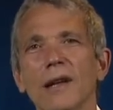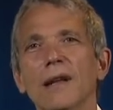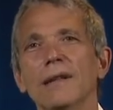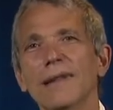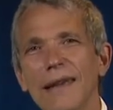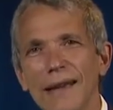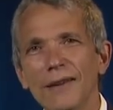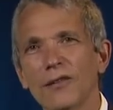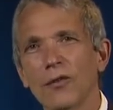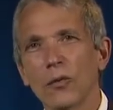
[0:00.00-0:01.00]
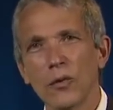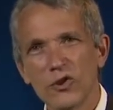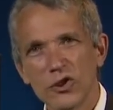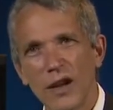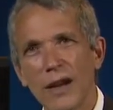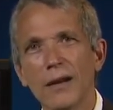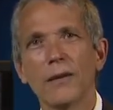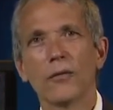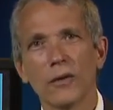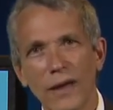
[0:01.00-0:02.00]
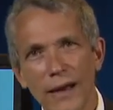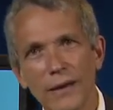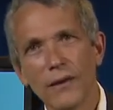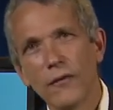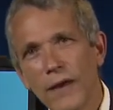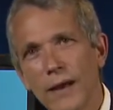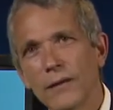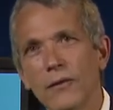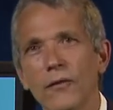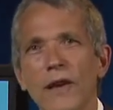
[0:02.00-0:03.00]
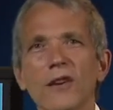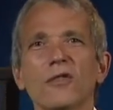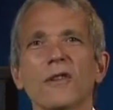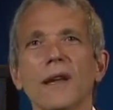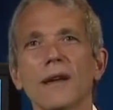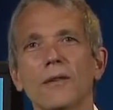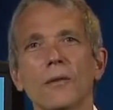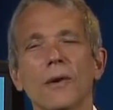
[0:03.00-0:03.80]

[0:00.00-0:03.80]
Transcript: leads through a chain of related events eventually to an